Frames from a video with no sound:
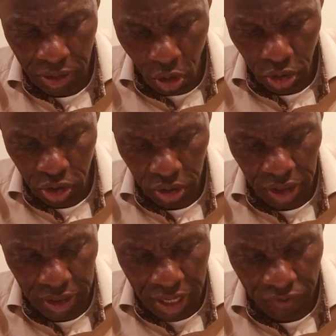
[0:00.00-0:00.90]
go to the
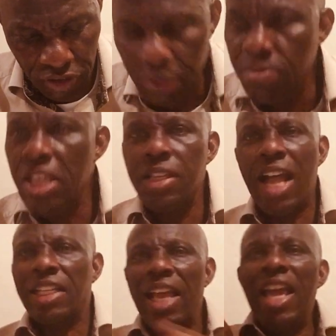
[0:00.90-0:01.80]
left. It means
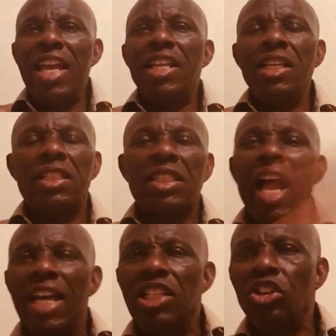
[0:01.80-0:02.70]
that any
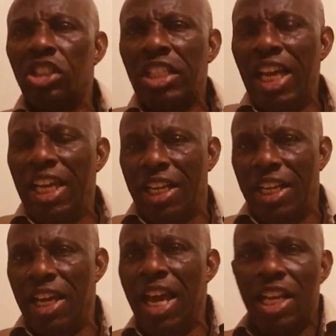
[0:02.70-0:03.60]
side you take,
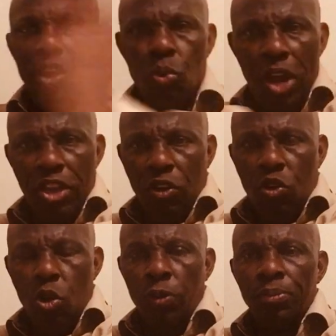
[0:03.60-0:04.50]
any way you
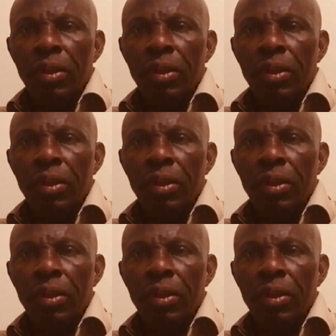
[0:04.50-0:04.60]
go,